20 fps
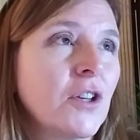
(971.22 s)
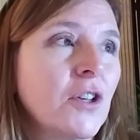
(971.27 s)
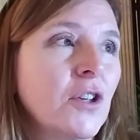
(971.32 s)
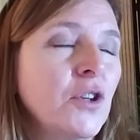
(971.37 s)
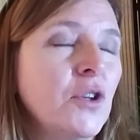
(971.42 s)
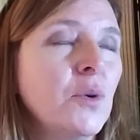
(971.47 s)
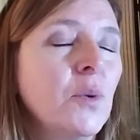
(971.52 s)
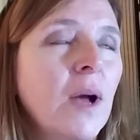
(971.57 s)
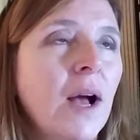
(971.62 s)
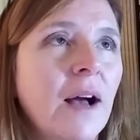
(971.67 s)

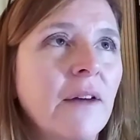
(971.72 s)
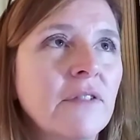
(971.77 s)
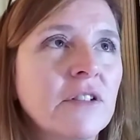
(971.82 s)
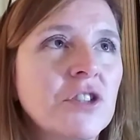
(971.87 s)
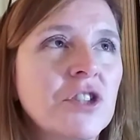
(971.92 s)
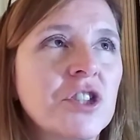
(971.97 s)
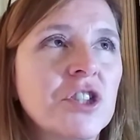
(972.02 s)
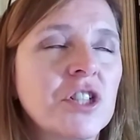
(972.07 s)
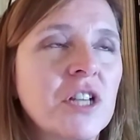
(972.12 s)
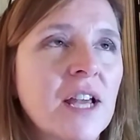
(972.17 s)
you have a
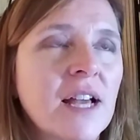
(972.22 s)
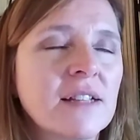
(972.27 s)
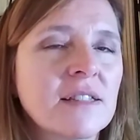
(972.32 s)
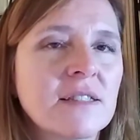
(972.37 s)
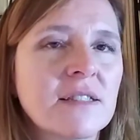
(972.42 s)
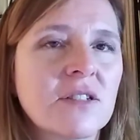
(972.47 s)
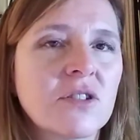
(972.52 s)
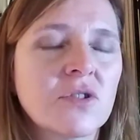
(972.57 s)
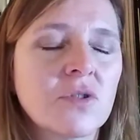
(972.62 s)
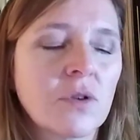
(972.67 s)

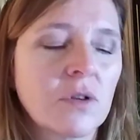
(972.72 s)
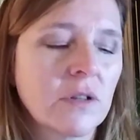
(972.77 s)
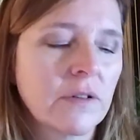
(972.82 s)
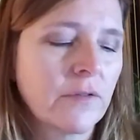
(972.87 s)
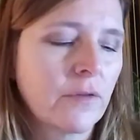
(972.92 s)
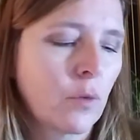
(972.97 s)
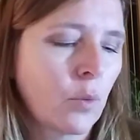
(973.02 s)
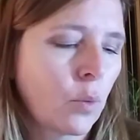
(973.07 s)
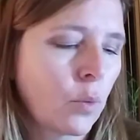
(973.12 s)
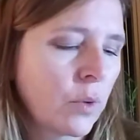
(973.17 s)
chance to sort
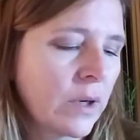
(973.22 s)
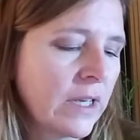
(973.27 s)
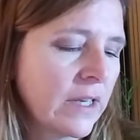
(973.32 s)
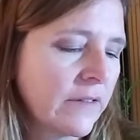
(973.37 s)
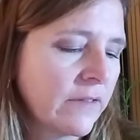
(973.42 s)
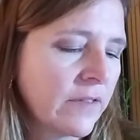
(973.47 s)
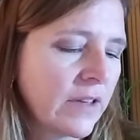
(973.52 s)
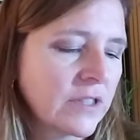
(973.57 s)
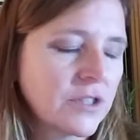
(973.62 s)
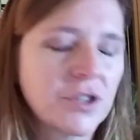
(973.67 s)
of
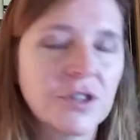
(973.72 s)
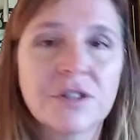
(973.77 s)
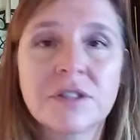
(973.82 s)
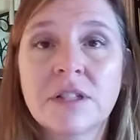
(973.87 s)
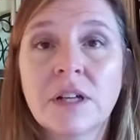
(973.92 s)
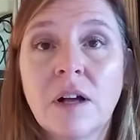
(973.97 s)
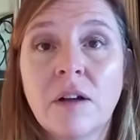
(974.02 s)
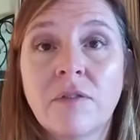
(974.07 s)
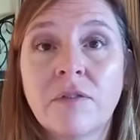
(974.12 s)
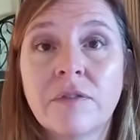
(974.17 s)
reinvent
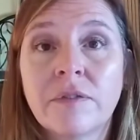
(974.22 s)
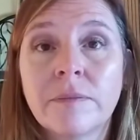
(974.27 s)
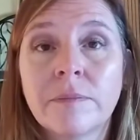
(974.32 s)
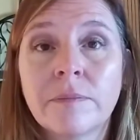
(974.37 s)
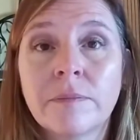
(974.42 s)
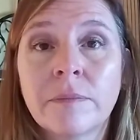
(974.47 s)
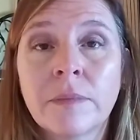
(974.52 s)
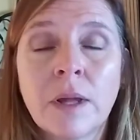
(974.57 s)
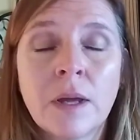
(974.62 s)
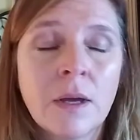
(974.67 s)
yourself,
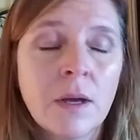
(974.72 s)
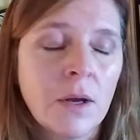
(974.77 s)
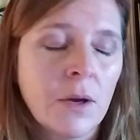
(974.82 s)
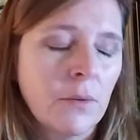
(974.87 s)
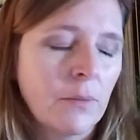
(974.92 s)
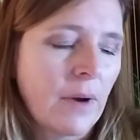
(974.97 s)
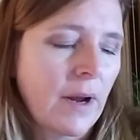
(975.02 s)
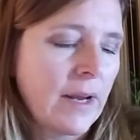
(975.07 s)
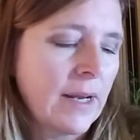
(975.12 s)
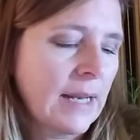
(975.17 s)

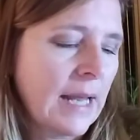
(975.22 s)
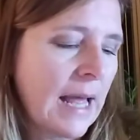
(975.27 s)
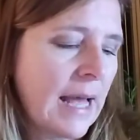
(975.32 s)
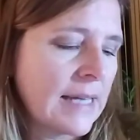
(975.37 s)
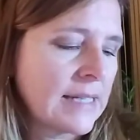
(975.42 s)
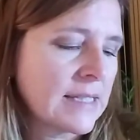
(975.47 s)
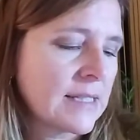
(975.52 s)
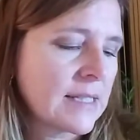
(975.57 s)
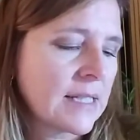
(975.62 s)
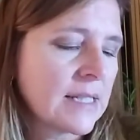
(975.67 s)
right?
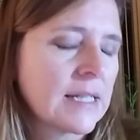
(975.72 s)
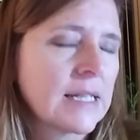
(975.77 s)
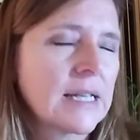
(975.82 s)
And